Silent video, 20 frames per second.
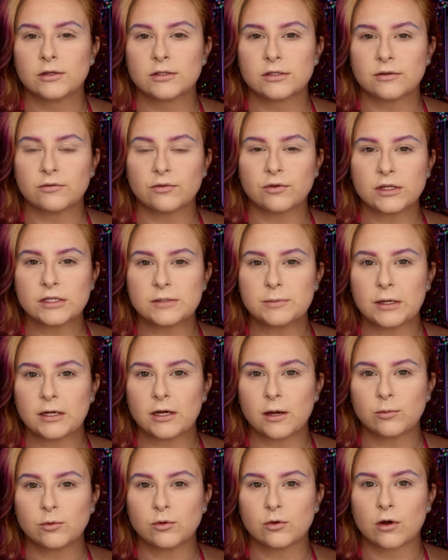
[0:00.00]
So for this
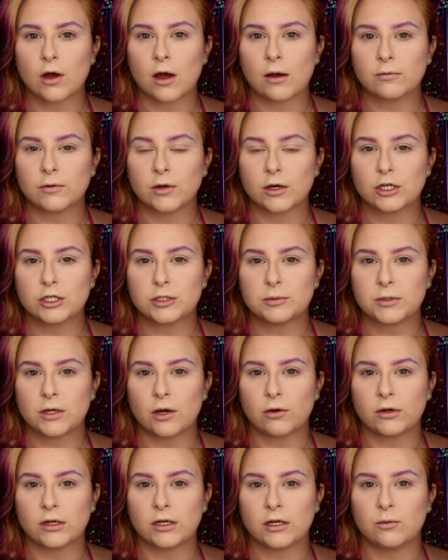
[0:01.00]
makeup look I'm going to be
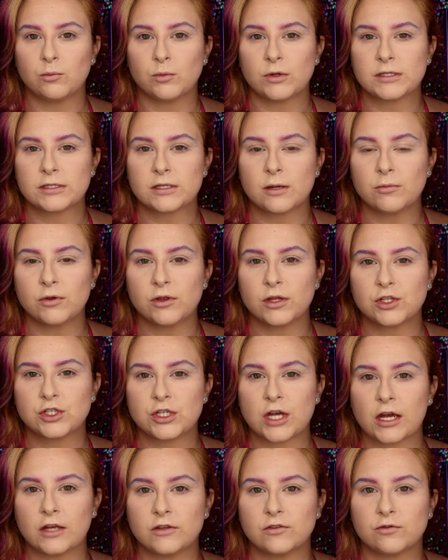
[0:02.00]
going in with some of the
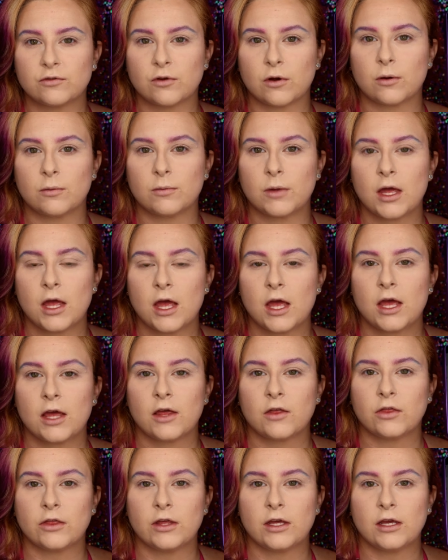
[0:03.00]
shades from
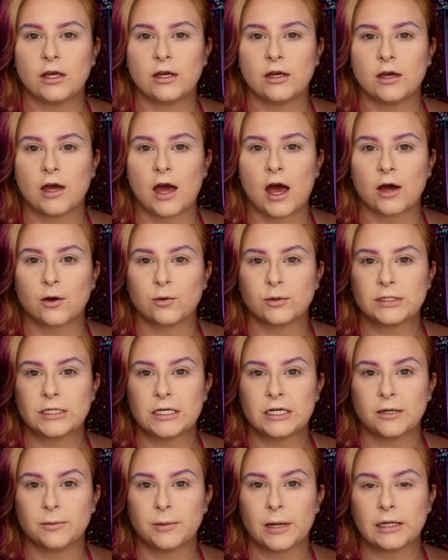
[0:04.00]
the
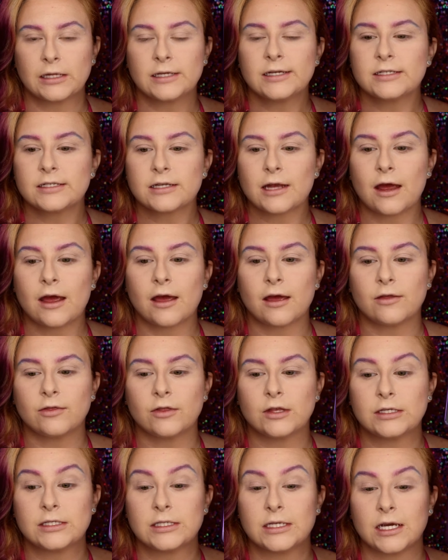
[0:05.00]
Aquatina palette
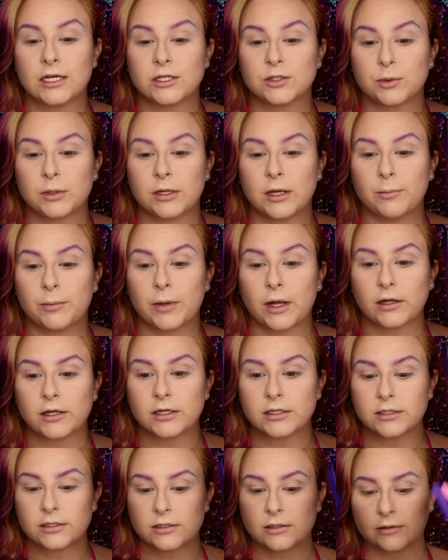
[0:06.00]
and the D Antoinette
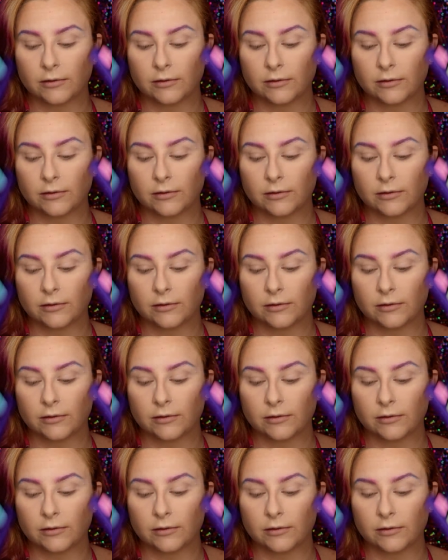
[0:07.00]
palette.